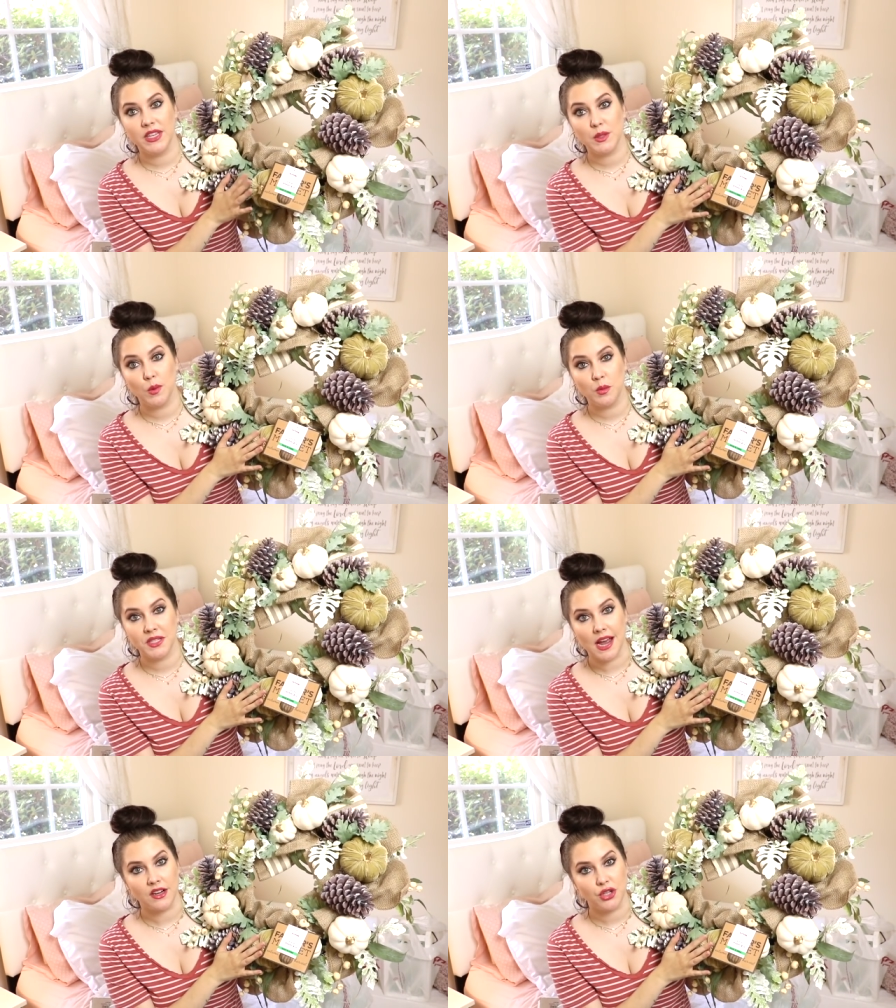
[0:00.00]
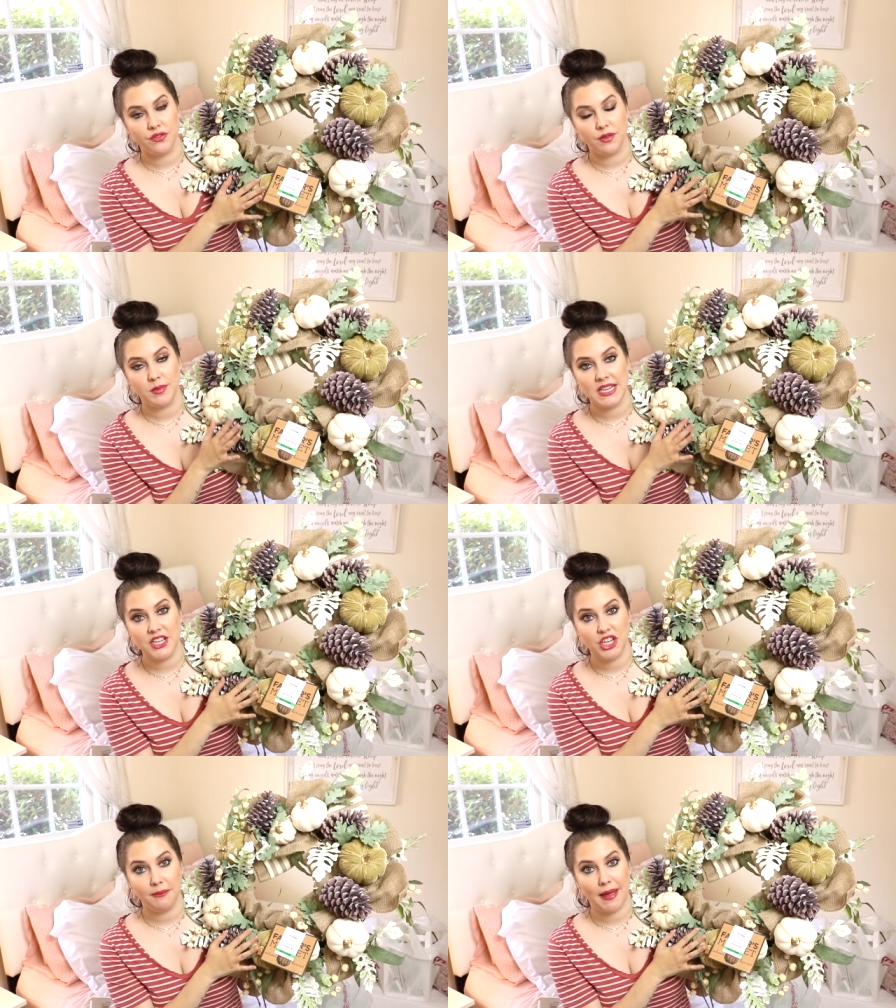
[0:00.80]
This one was actually from
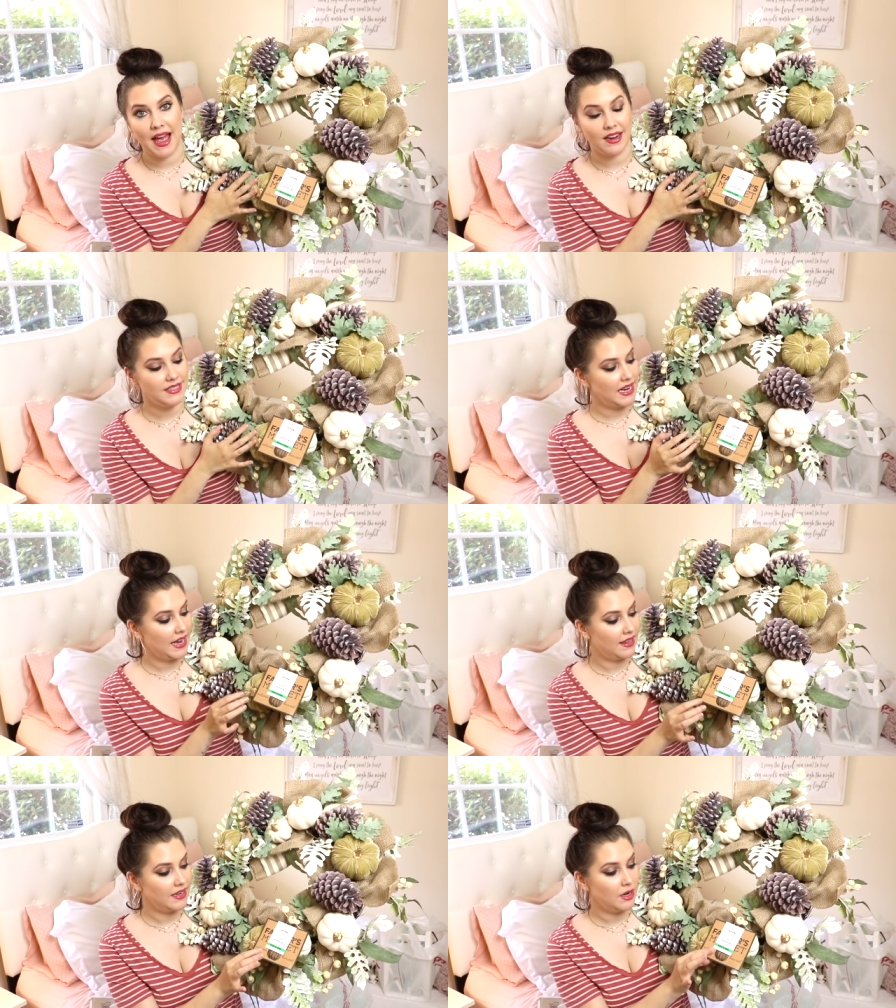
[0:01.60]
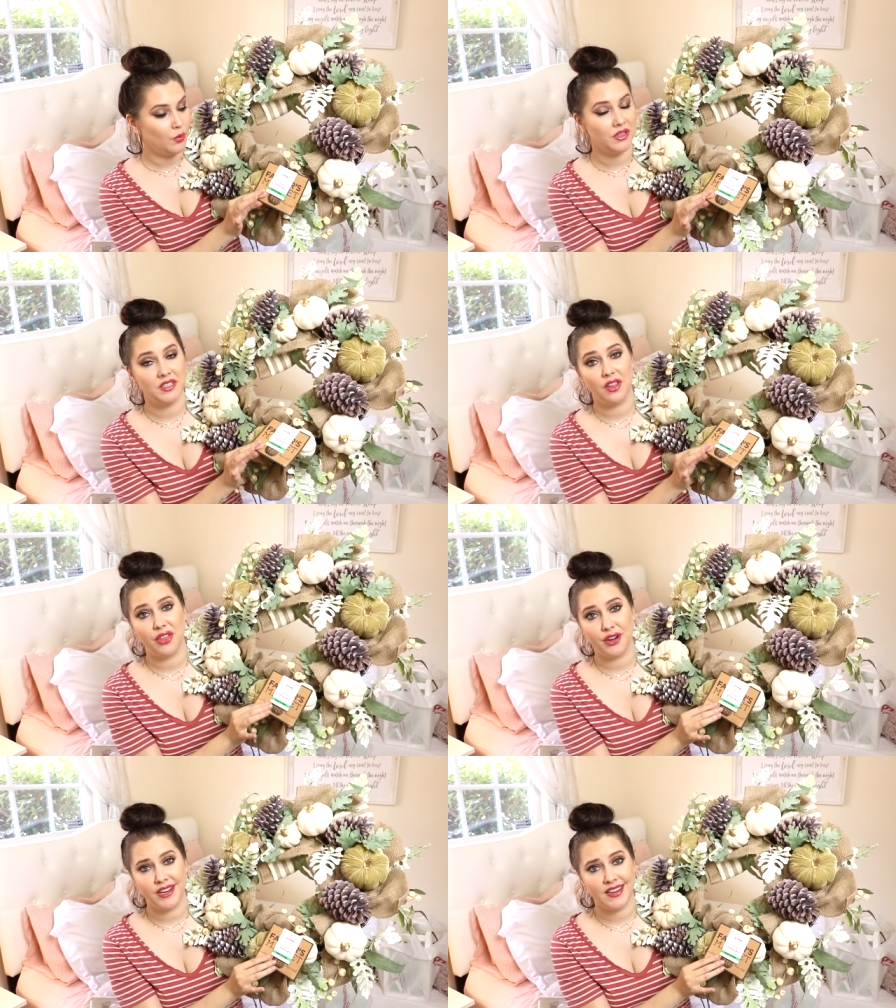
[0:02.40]
TJ Maxx and it was
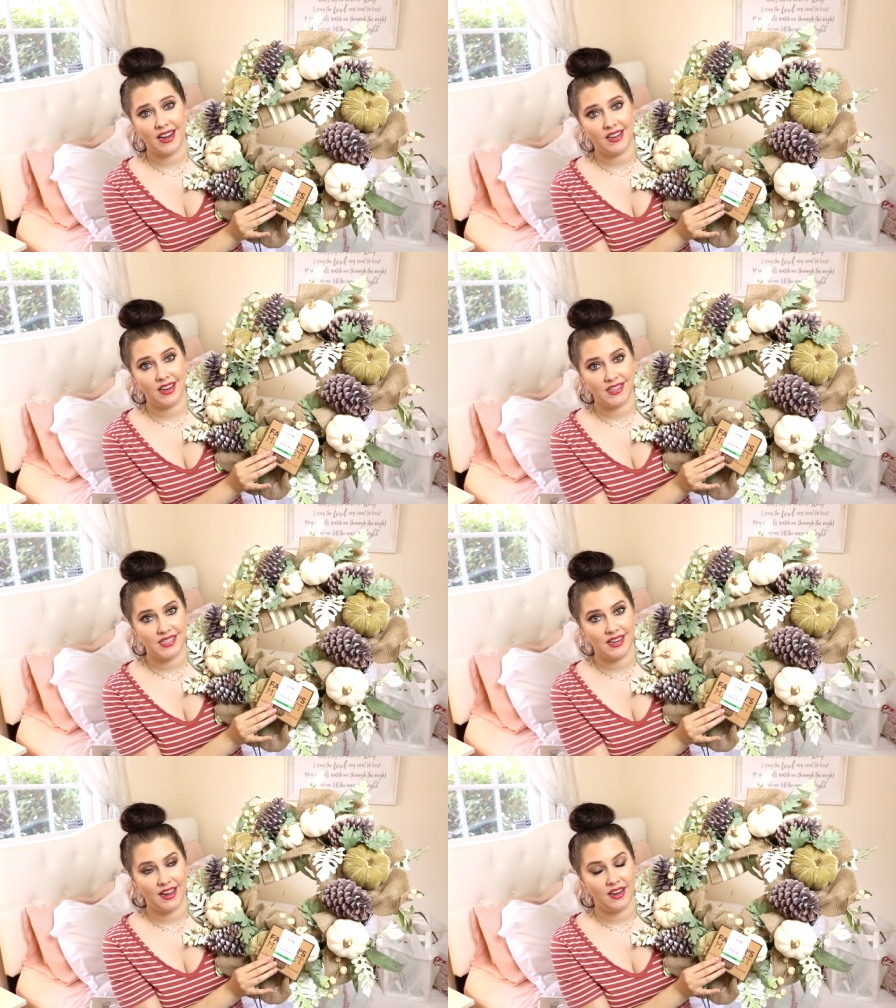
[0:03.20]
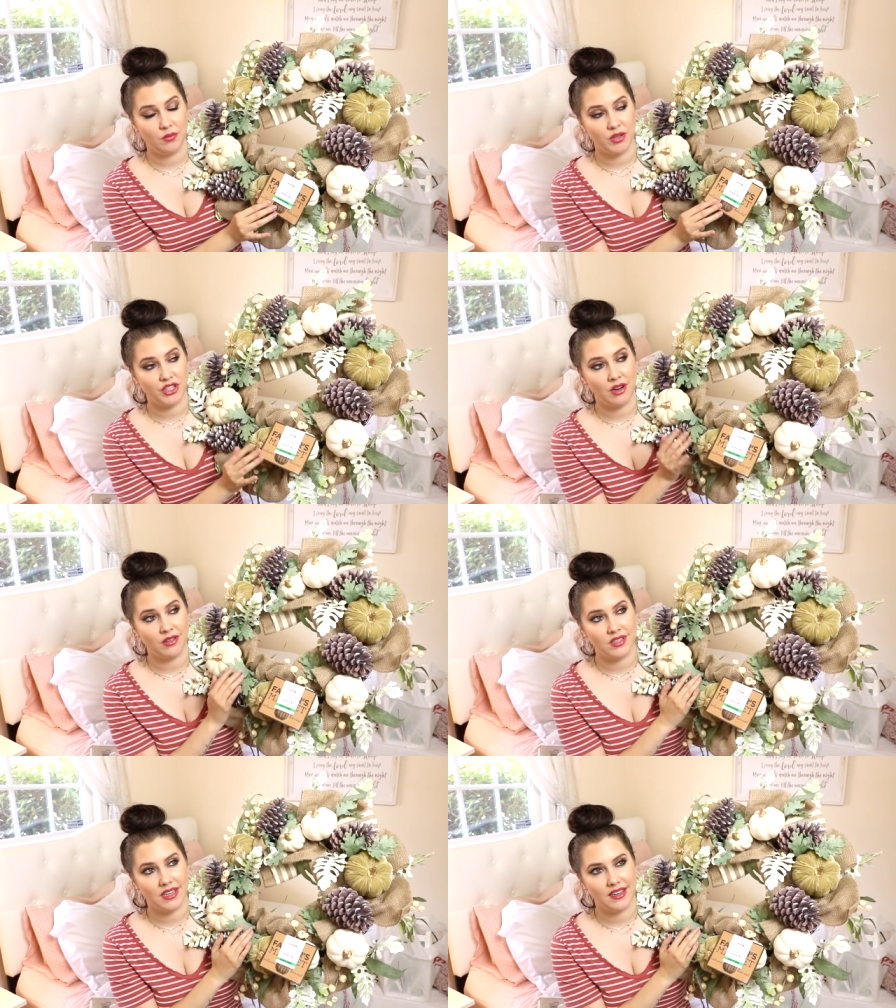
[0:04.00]
$39.99 which
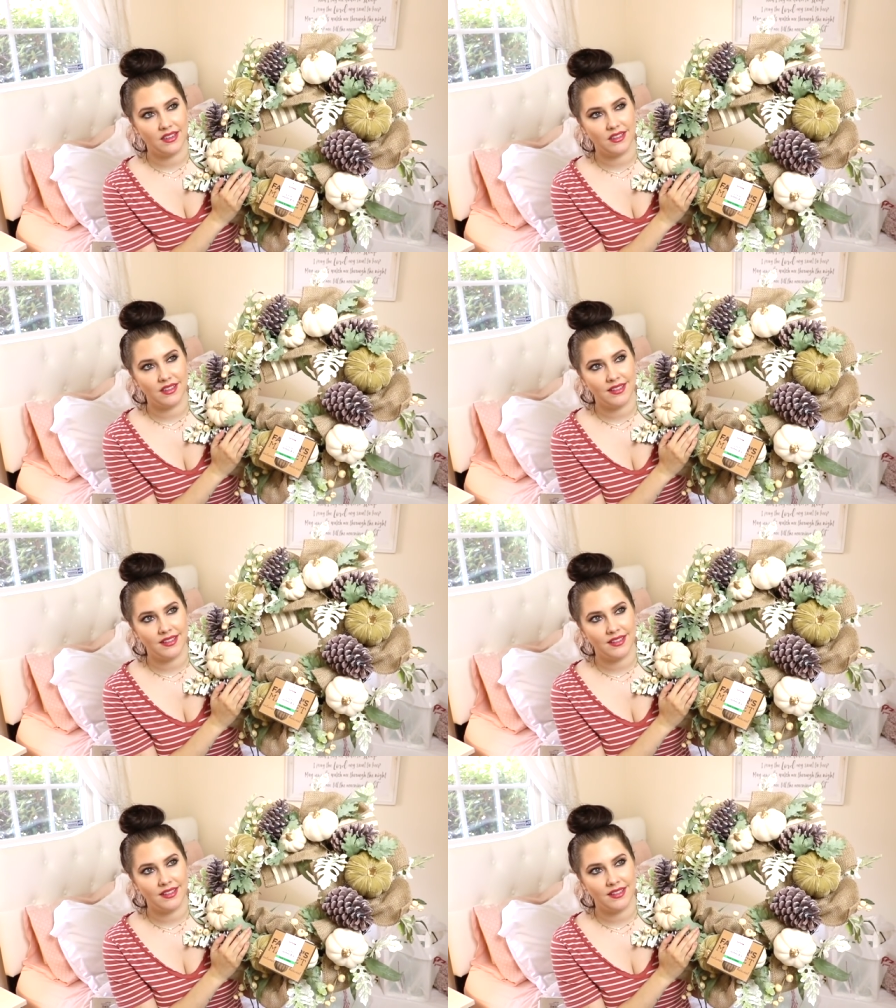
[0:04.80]
I was like,